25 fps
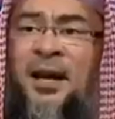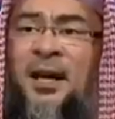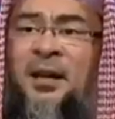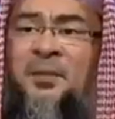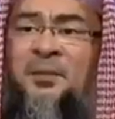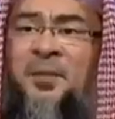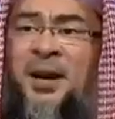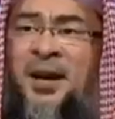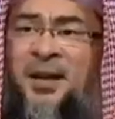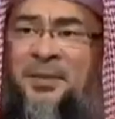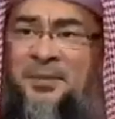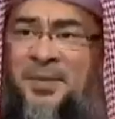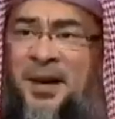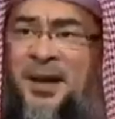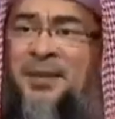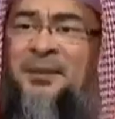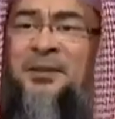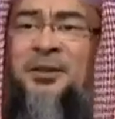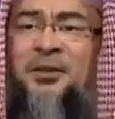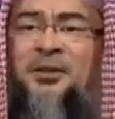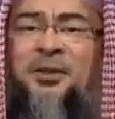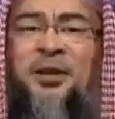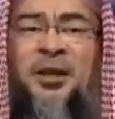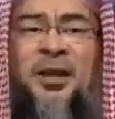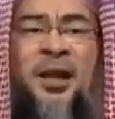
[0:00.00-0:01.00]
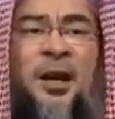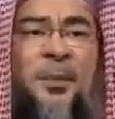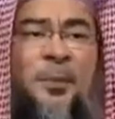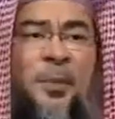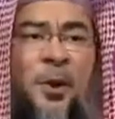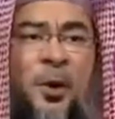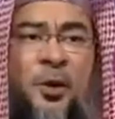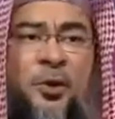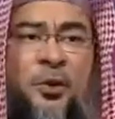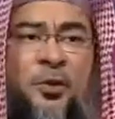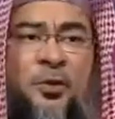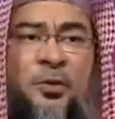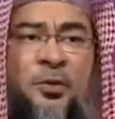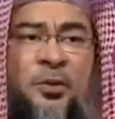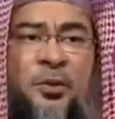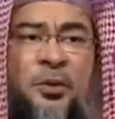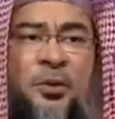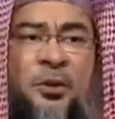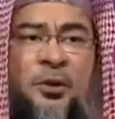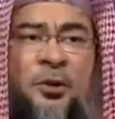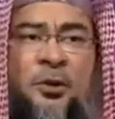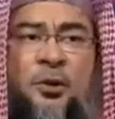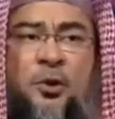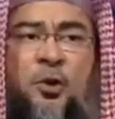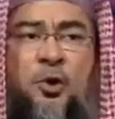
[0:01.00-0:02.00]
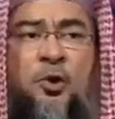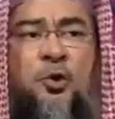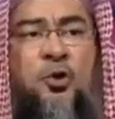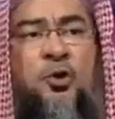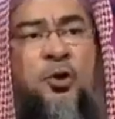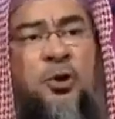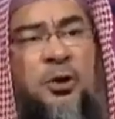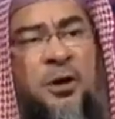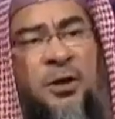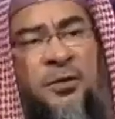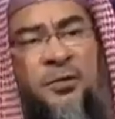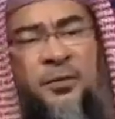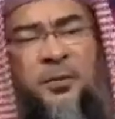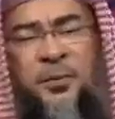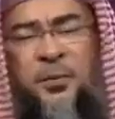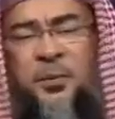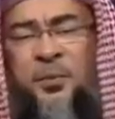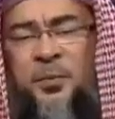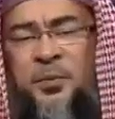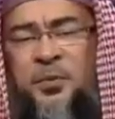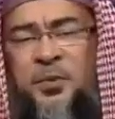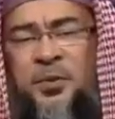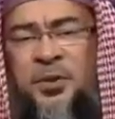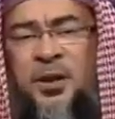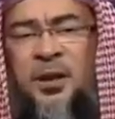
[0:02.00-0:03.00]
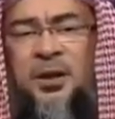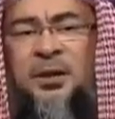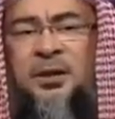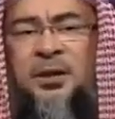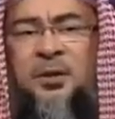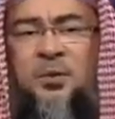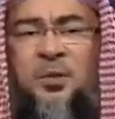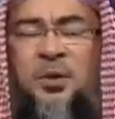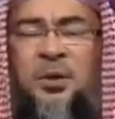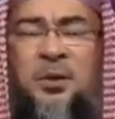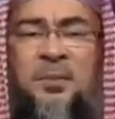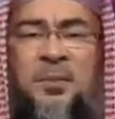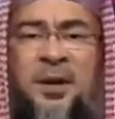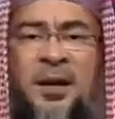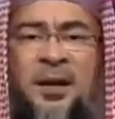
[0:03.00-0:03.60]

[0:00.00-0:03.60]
and made mandatory upon you. So you should have started with